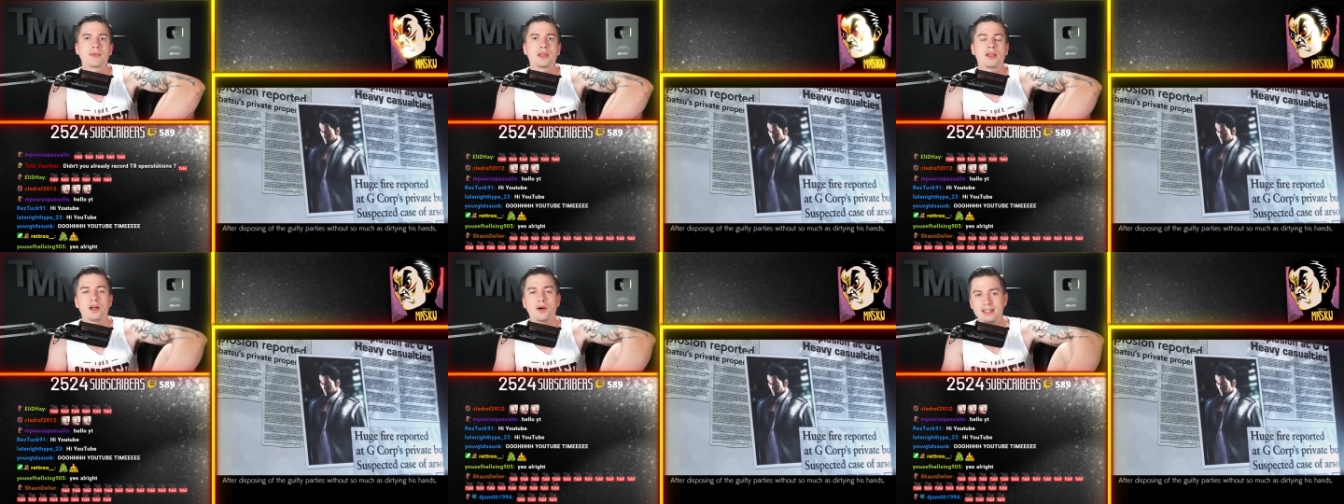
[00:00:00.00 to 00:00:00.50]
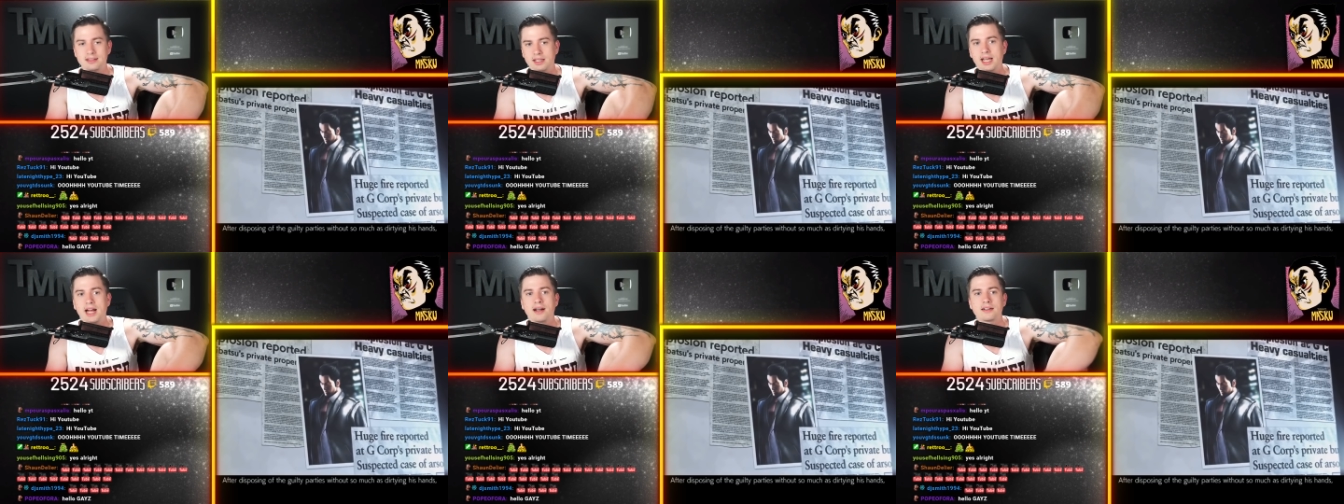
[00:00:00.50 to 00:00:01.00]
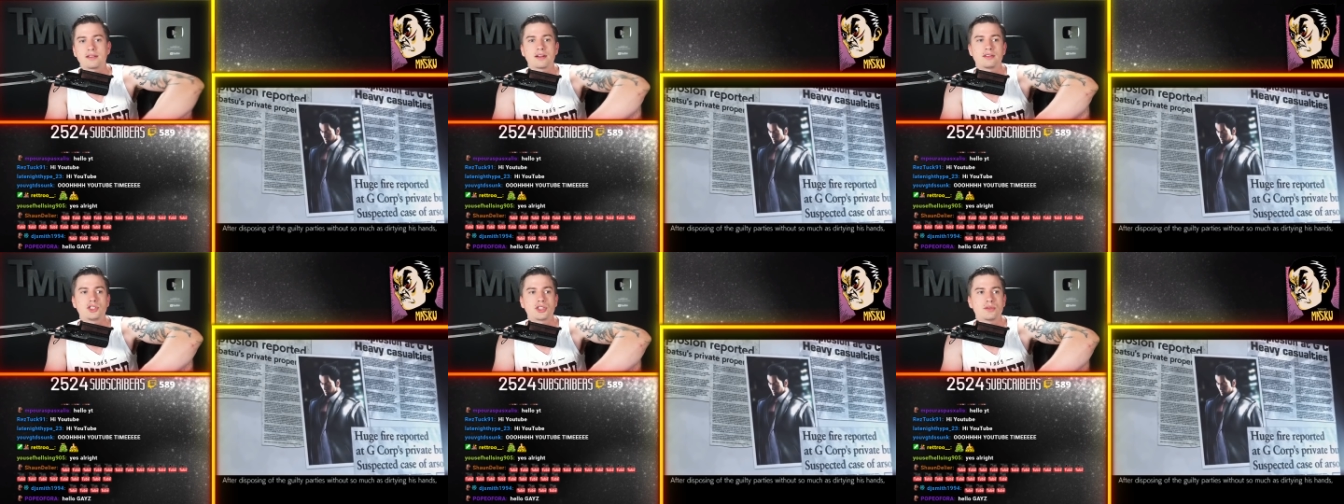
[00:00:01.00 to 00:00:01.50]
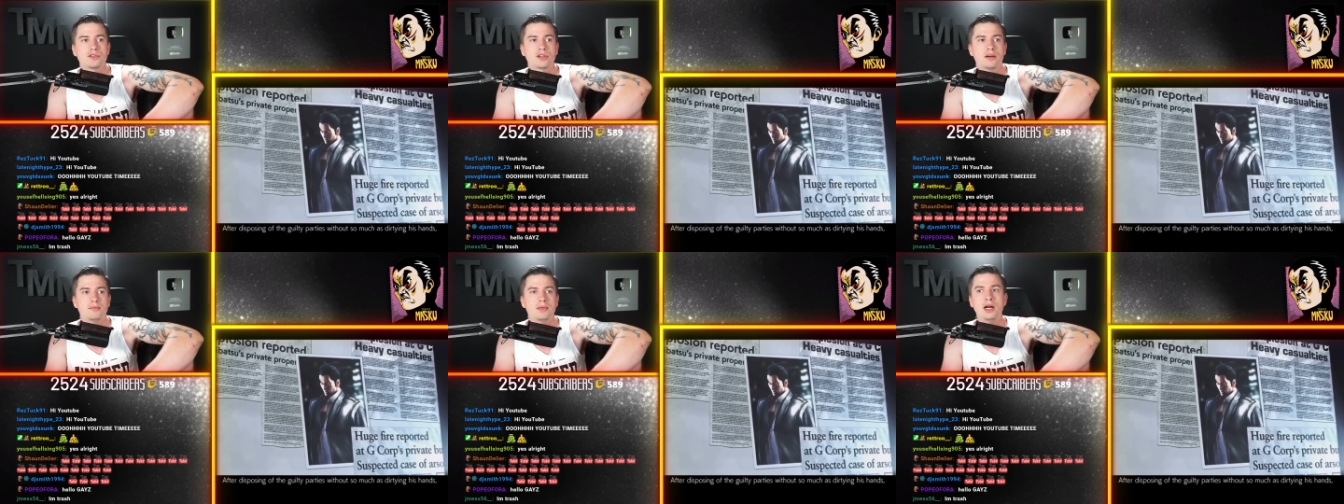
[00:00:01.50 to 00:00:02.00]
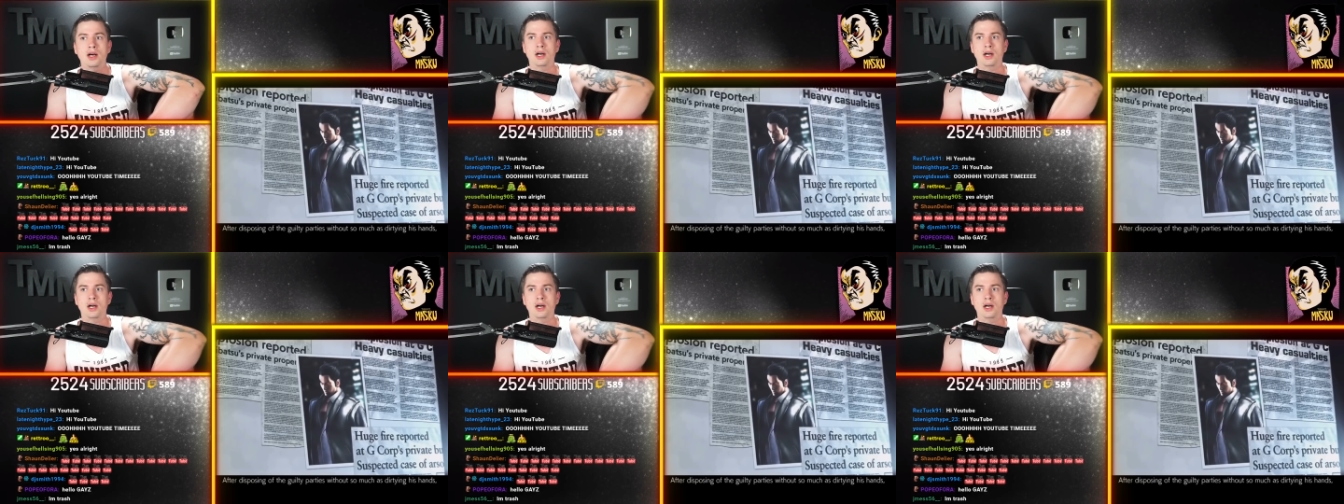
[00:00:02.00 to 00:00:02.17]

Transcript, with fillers: you know, as a character, show some